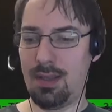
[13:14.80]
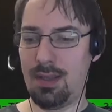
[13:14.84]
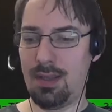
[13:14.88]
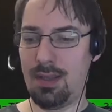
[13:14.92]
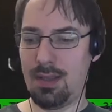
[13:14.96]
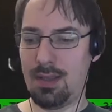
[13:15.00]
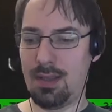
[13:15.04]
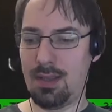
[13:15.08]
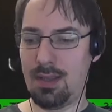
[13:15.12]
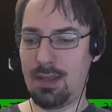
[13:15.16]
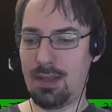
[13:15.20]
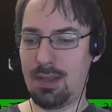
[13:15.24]

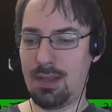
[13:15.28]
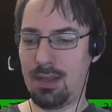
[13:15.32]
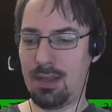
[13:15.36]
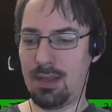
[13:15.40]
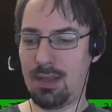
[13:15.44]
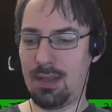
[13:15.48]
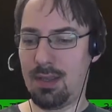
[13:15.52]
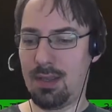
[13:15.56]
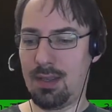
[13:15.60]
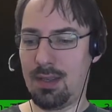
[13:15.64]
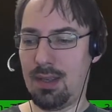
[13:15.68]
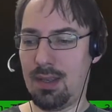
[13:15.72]
as well.
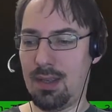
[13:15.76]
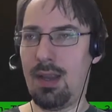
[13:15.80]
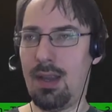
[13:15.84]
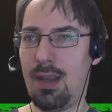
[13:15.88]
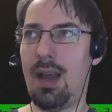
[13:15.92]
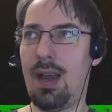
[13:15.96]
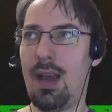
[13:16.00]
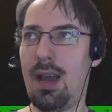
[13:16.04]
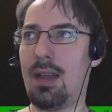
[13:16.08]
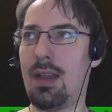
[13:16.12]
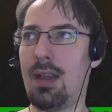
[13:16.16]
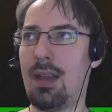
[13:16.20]

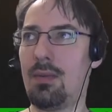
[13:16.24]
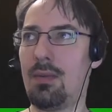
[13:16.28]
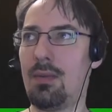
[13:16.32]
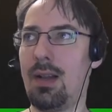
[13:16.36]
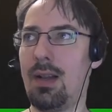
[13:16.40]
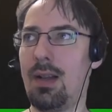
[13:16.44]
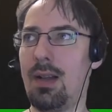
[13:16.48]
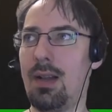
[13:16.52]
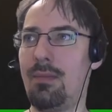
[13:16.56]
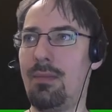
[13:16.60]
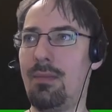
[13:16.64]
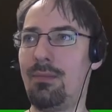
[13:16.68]
So okay,
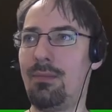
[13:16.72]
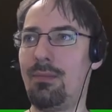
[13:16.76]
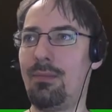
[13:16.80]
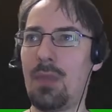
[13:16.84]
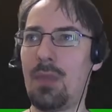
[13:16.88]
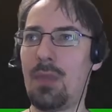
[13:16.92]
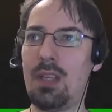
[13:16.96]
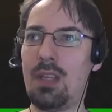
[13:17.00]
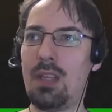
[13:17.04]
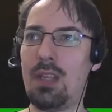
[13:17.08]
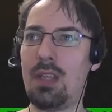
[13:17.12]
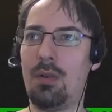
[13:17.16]
I've
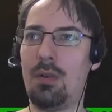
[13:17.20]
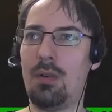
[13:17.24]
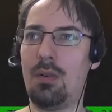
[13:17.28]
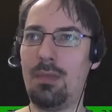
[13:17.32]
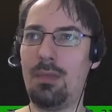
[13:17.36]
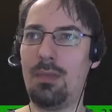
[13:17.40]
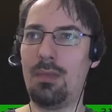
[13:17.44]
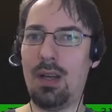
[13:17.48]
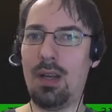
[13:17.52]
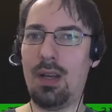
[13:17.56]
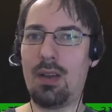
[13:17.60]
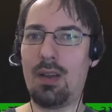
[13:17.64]
already
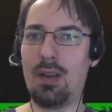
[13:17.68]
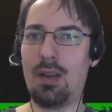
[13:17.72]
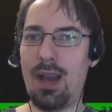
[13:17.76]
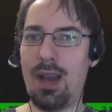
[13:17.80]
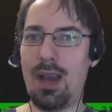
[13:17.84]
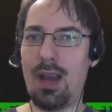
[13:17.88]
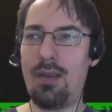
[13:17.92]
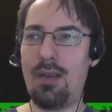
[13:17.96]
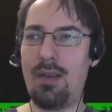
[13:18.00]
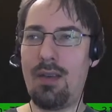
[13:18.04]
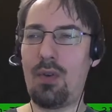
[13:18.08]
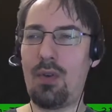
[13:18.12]
done all
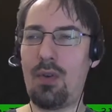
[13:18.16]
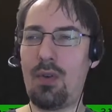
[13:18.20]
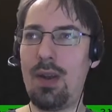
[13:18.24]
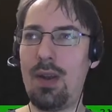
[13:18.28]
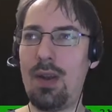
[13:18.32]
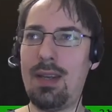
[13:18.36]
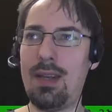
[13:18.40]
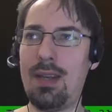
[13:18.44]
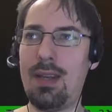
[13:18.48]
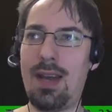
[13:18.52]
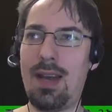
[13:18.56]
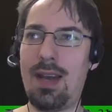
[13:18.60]
this,
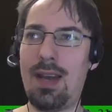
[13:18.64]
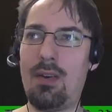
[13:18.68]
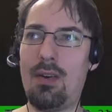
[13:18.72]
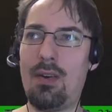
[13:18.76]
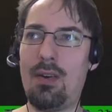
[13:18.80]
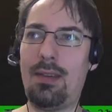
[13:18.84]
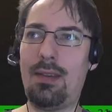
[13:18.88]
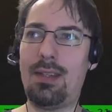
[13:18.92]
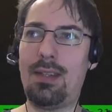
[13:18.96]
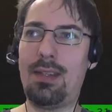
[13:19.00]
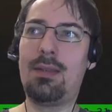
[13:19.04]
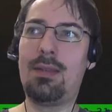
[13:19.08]
and now
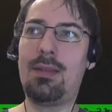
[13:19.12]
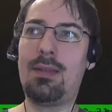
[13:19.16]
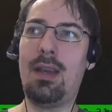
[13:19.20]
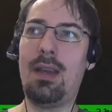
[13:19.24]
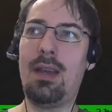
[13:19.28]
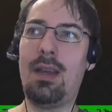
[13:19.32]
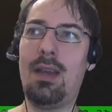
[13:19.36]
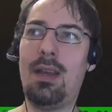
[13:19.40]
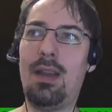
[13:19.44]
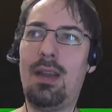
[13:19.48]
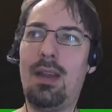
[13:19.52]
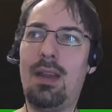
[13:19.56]
we can
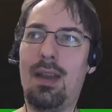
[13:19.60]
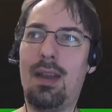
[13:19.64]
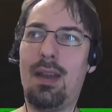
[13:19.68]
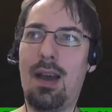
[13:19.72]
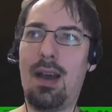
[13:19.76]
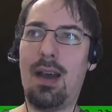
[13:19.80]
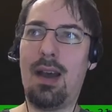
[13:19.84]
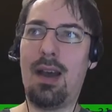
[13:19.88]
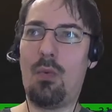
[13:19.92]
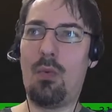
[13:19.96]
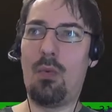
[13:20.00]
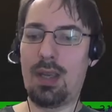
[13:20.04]

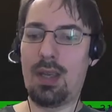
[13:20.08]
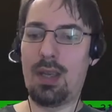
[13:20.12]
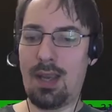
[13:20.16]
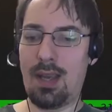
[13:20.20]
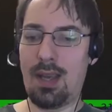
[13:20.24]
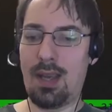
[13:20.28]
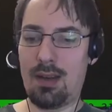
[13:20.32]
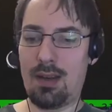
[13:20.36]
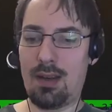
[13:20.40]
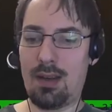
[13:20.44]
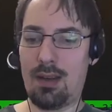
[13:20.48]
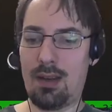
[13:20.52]
run
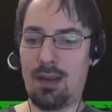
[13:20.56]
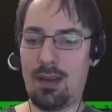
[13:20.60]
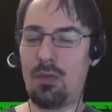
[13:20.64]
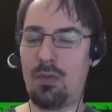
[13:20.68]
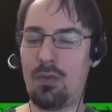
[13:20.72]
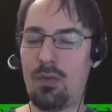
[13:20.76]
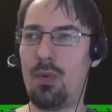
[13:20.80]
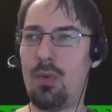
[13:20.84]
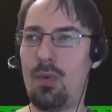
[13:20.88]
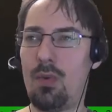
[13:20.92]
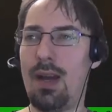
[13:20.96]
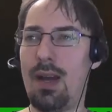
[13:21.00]
this
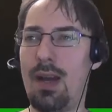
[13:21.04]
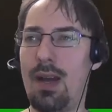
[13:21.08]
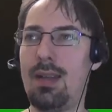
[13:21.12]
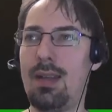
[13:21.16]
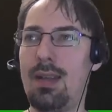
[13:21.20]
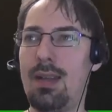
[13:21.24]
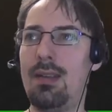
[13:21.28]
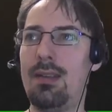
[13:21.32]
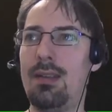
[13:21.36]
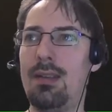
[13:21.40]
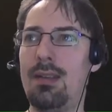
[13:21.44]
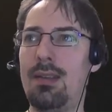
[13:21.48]

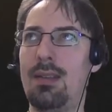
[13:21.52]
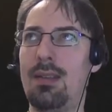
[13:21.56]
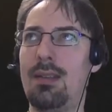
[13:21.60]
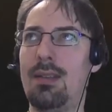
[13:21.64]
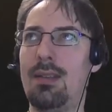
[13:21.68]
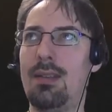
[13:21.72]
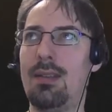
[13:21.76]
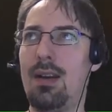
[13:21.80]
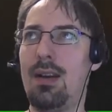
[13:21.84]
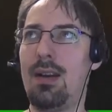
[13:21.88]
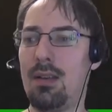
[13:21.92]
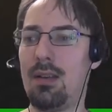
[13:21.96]

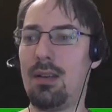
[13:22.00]
command